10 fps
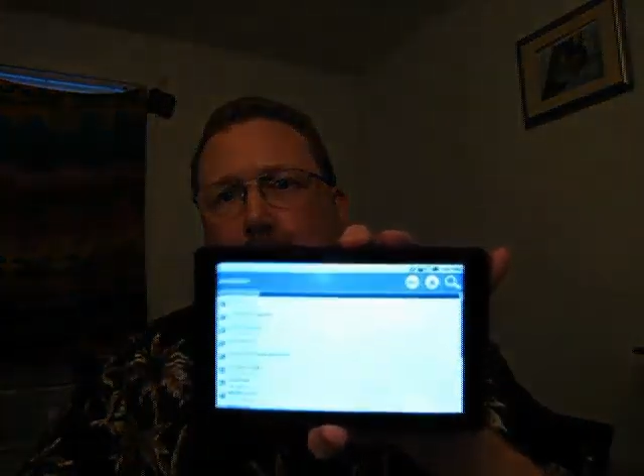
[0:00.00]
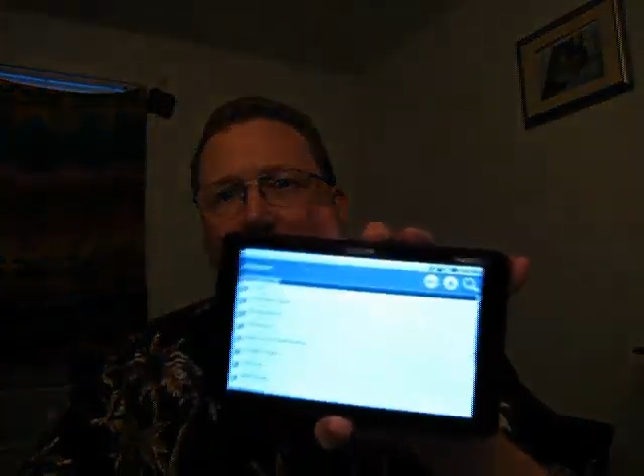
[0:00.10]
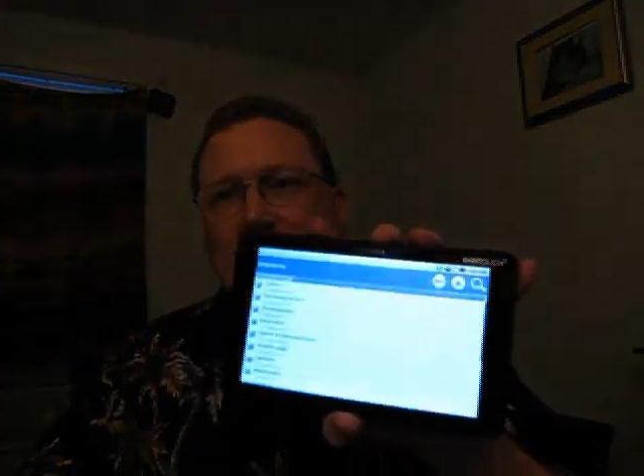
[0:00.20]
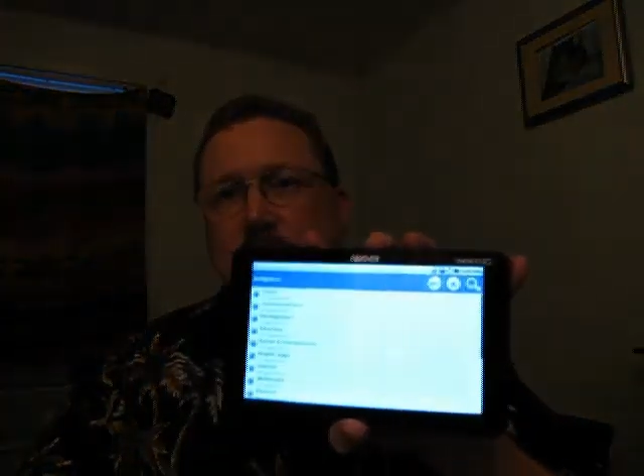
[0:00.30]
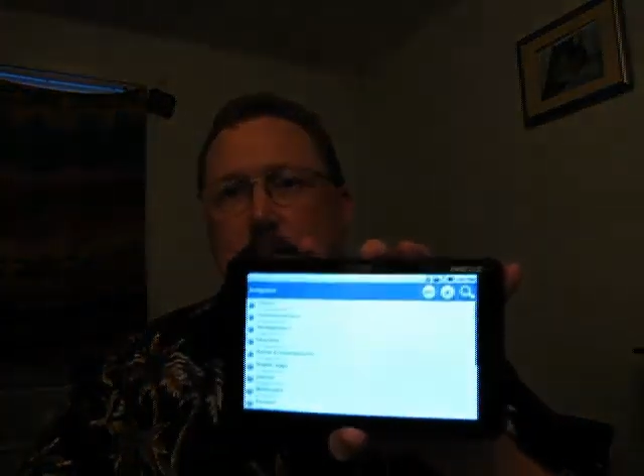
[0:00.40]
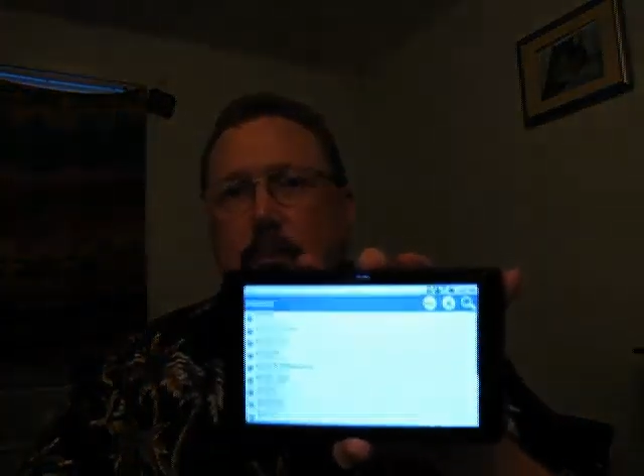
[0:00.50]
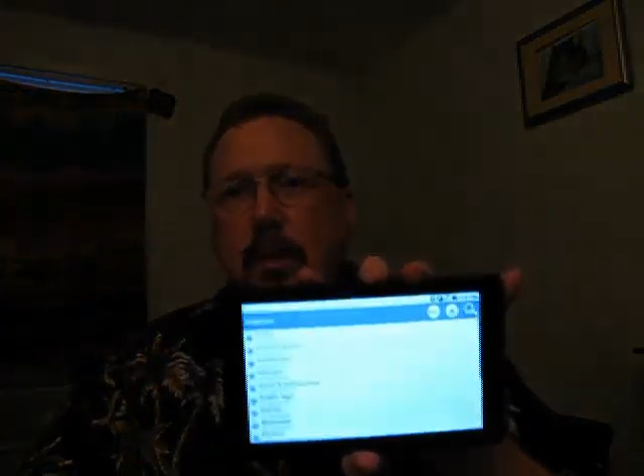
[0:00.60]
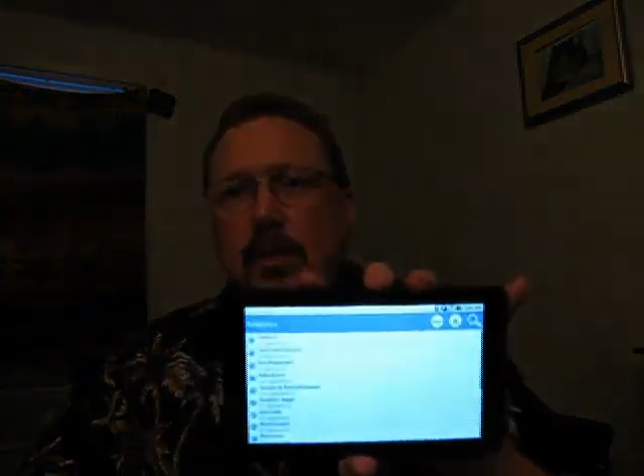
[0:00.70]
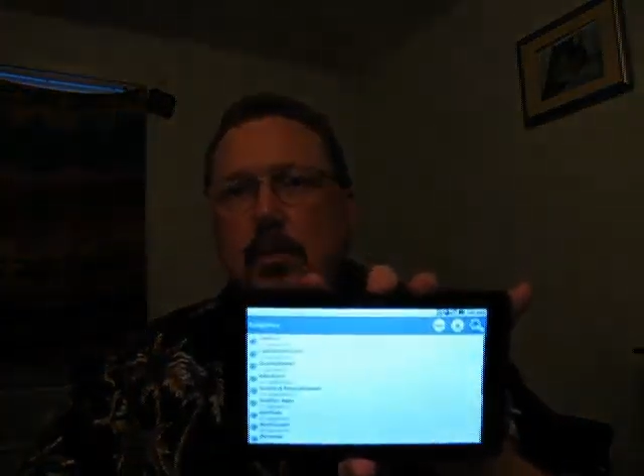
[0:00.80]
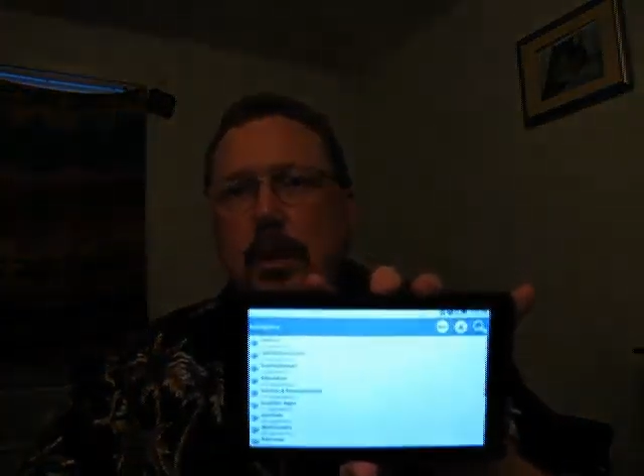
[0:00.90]

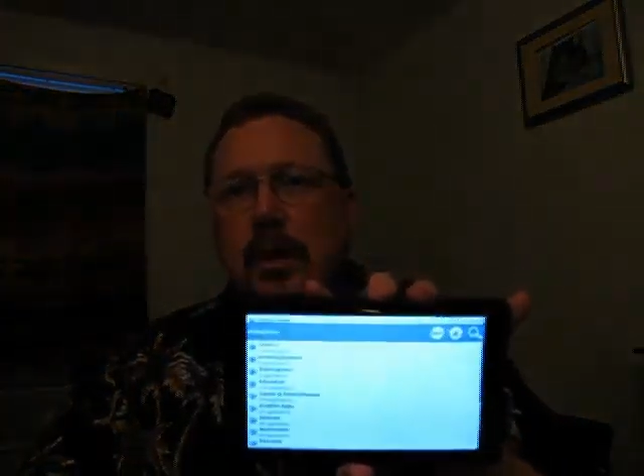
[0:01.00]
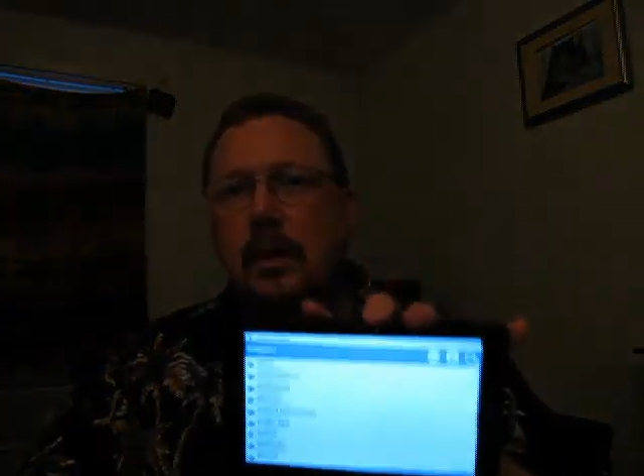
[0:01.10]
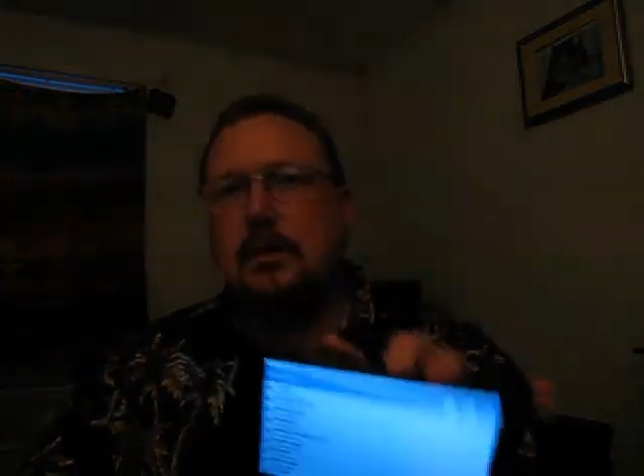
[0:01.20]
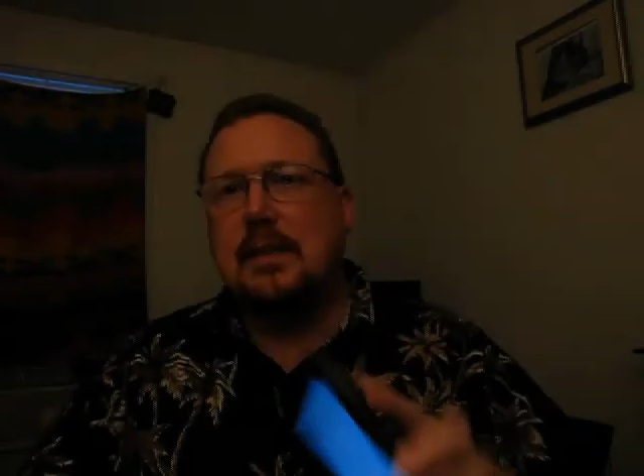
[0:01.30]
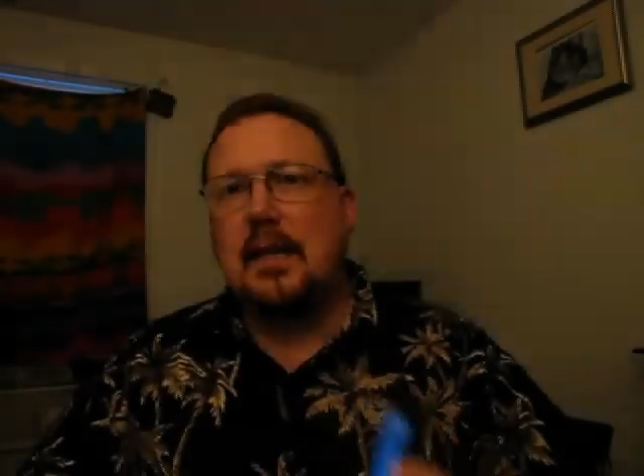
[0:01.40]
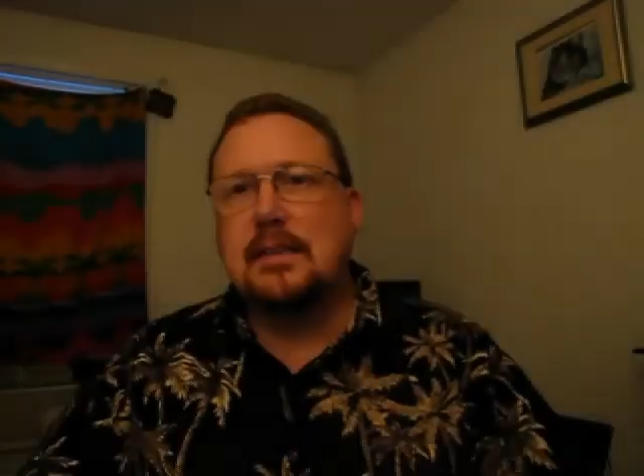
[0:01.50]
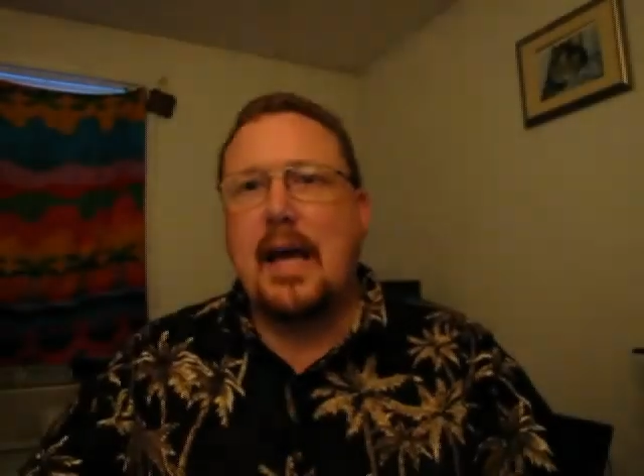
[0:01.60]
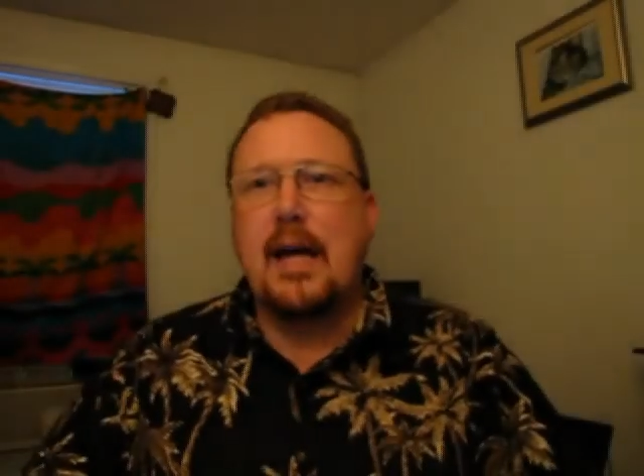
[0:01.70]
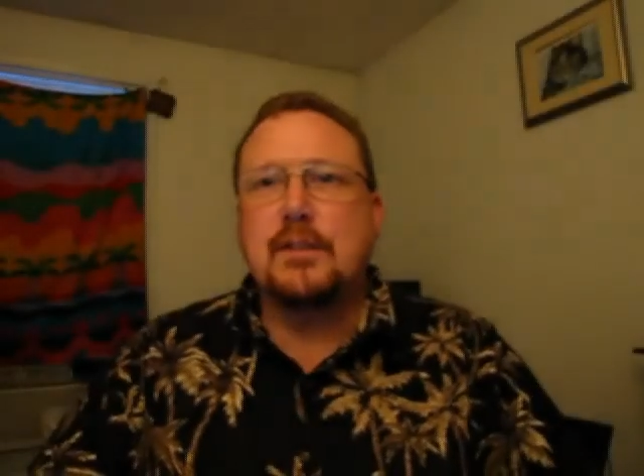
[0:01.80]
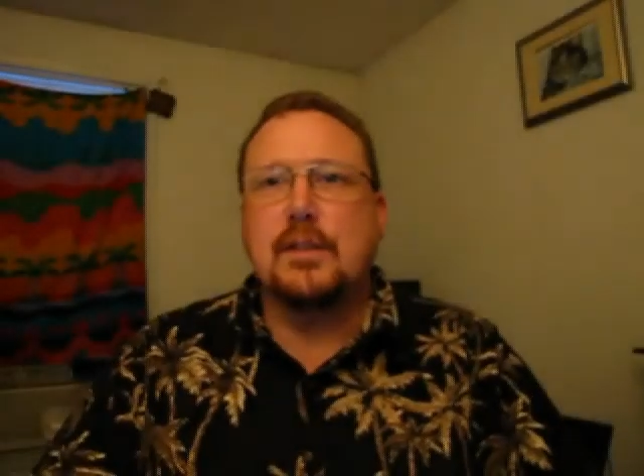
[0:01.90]
This one here does
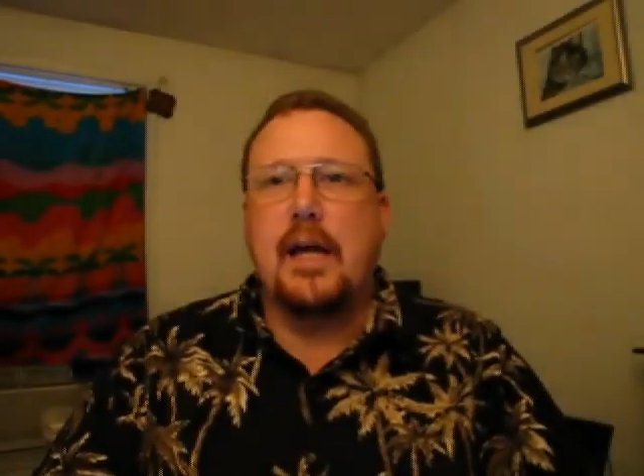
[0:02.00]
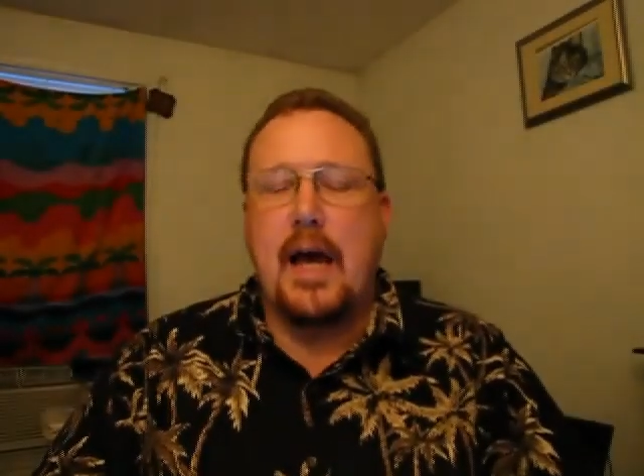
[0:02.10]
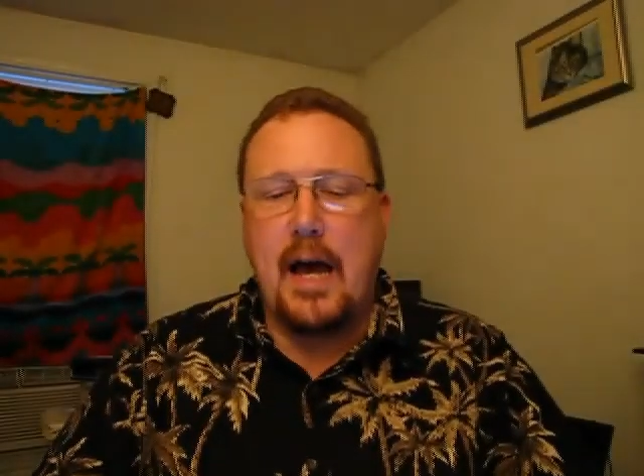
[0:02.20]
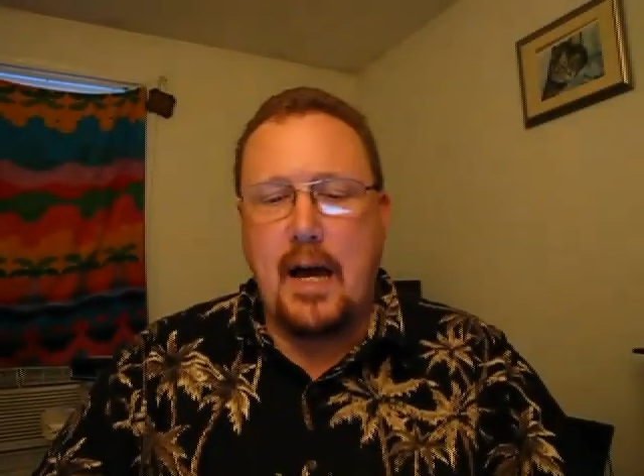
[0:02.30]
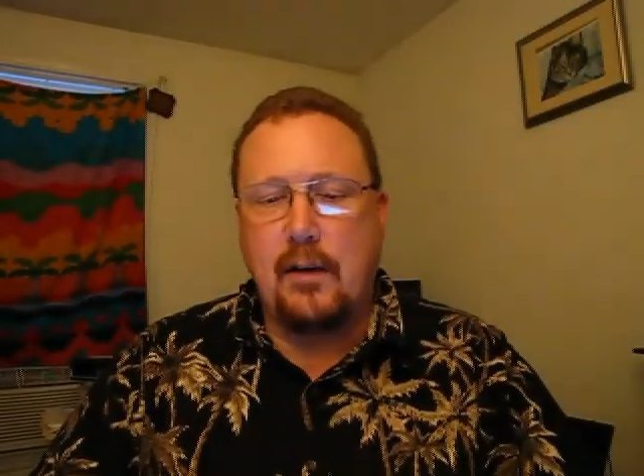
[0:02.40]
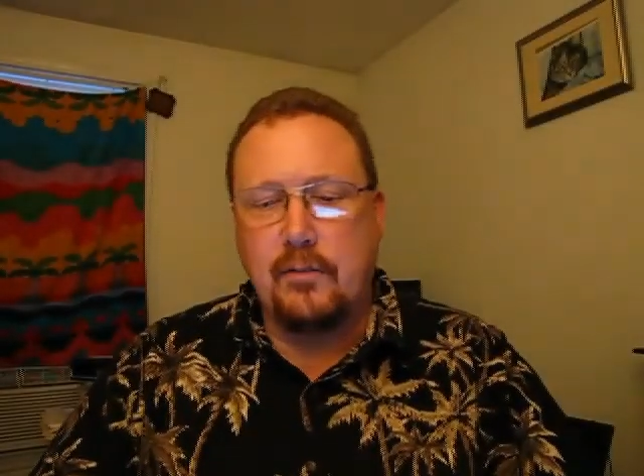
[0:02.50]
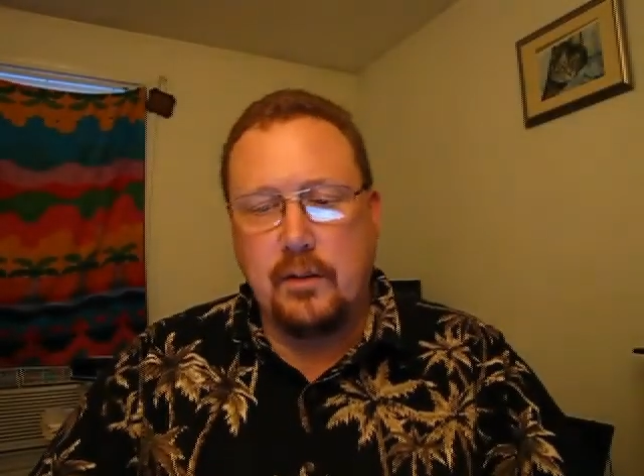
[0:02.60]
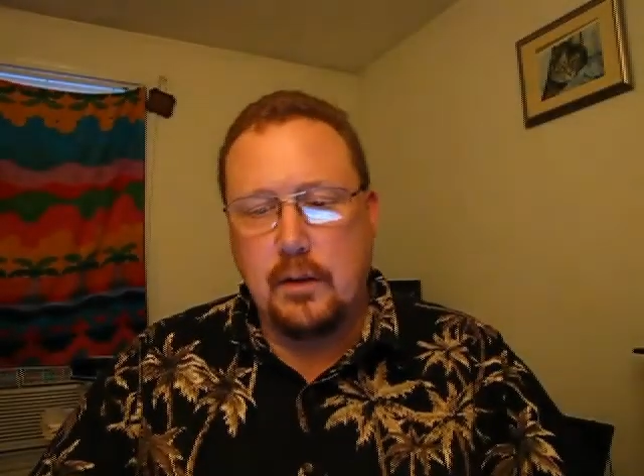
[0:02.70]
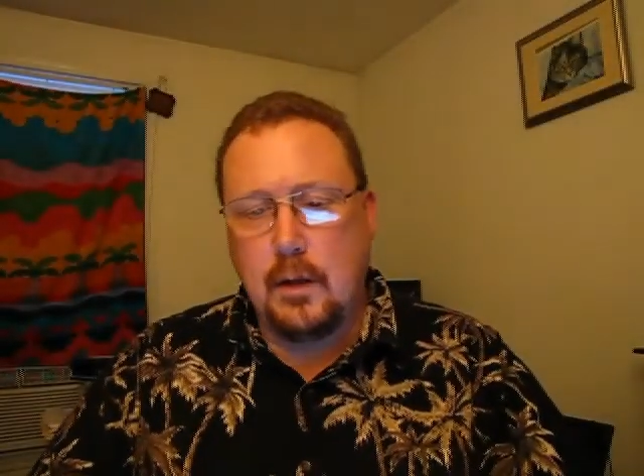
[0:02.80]
actually have